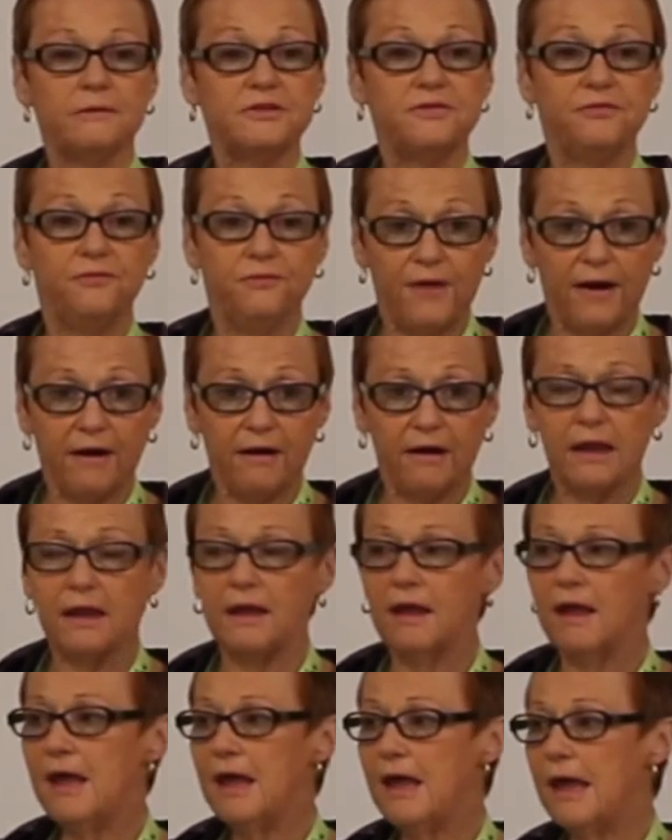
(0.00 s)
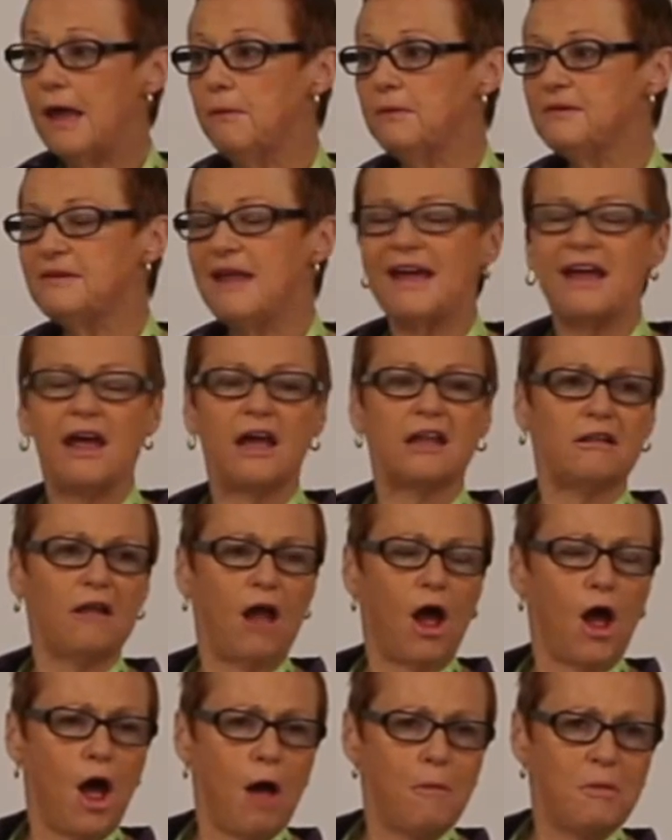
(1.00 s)
It was very, it was like
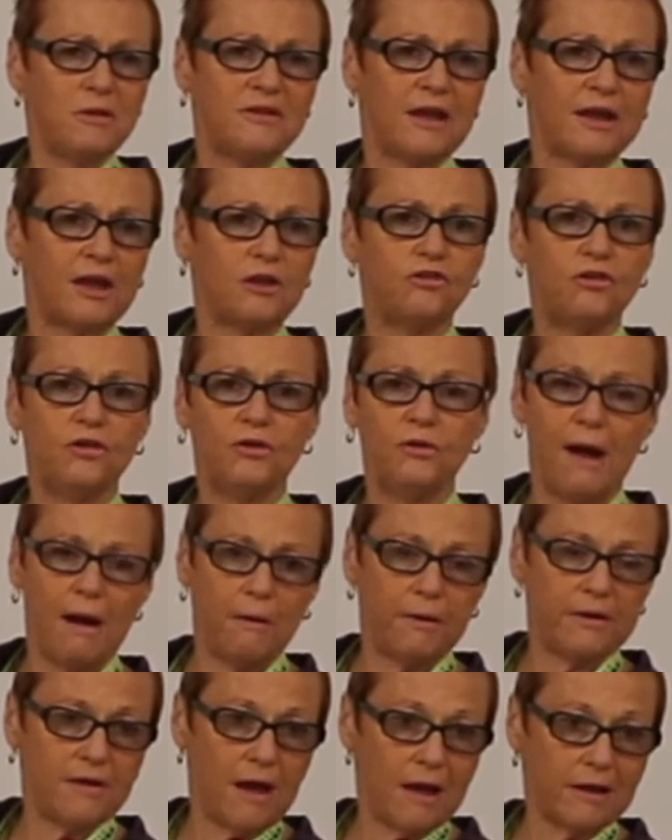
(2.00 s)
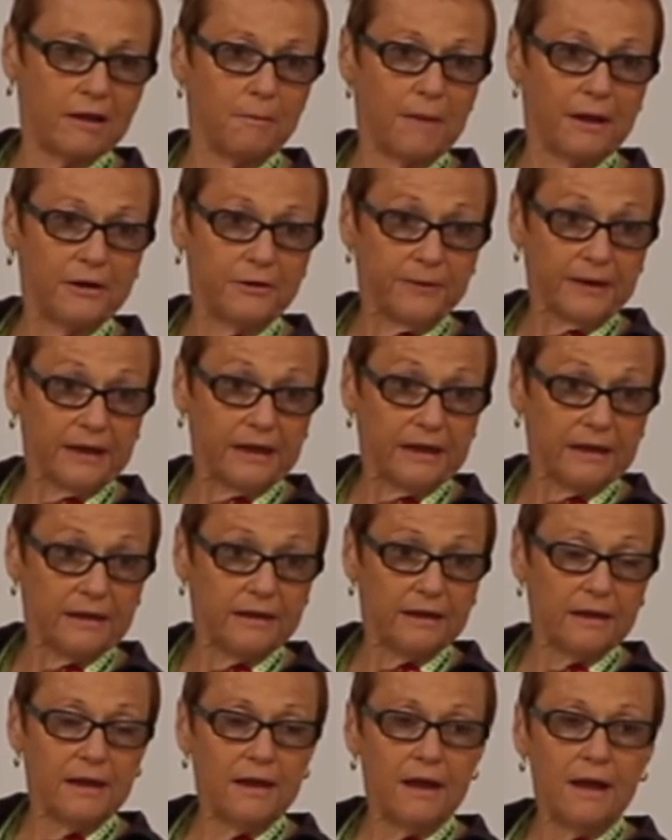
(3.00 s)
a, almost like a 2-hour documentary.
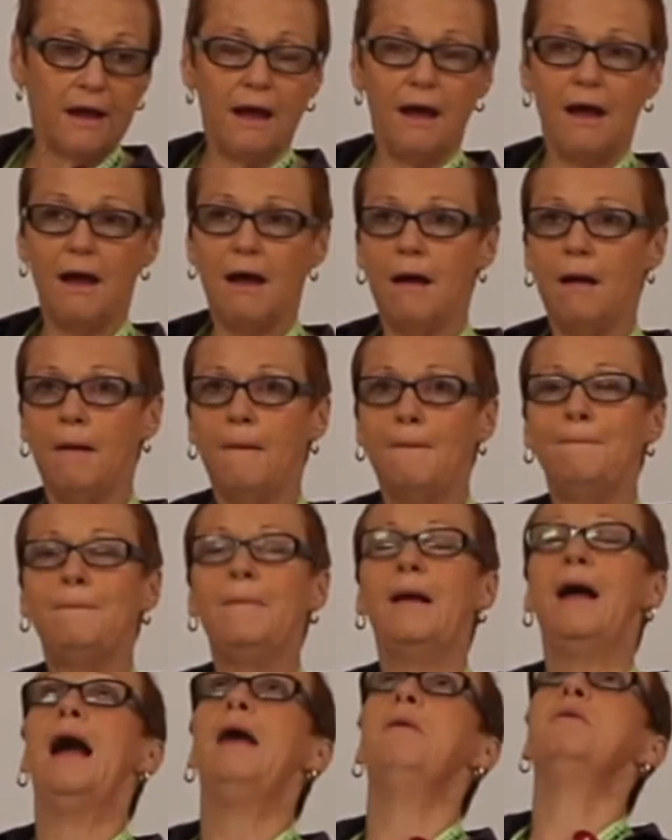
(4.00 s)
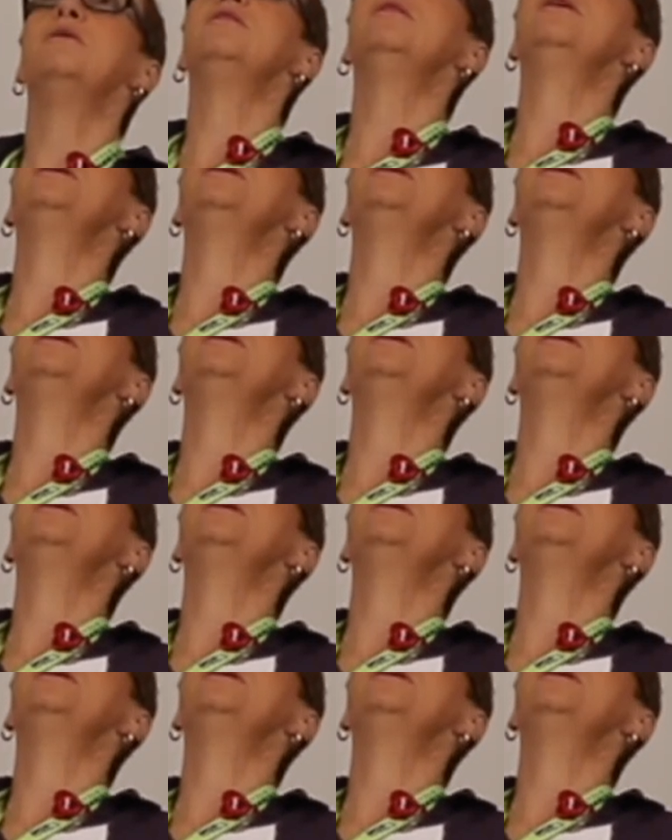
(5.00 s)
I was